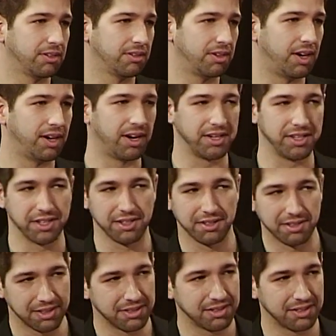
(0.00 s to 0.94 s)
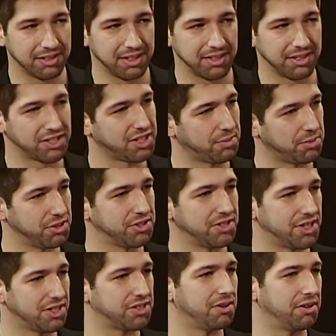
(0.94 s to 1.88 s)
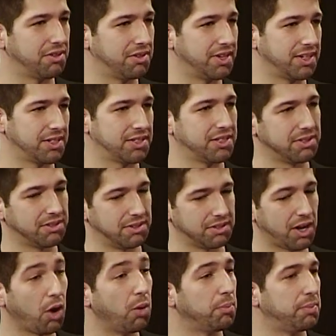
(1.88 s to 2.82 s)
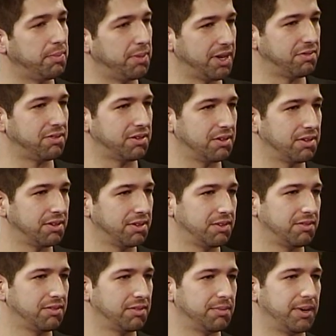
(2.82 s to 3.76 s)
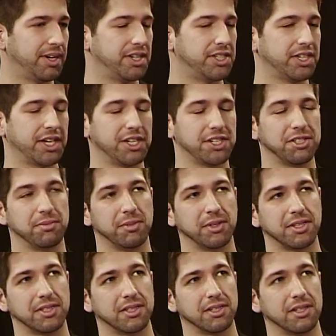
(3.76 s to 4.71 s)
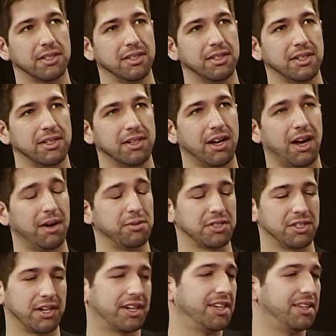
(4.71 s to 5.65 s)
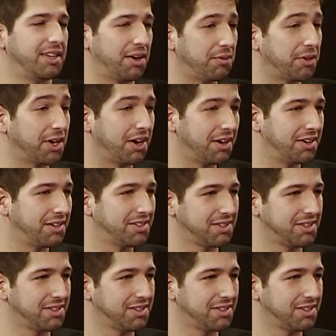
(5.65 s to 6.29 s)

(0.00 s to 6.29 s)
I did in the summers and that sort of thing to help pay for my education, but I was lucky in that regard.